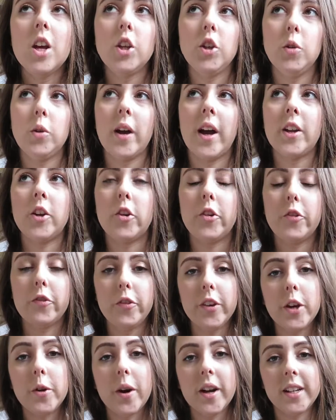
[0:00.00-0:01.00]
you cannot
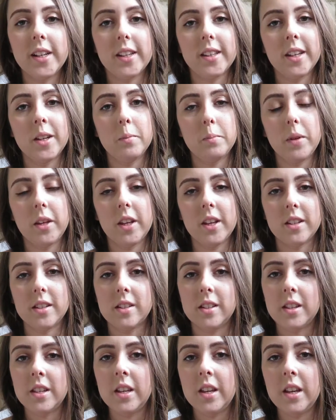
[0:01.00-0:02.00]
feel anything,
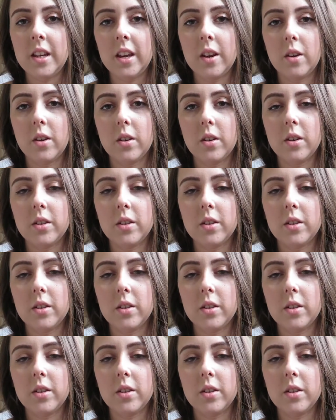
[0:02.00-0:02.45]
because the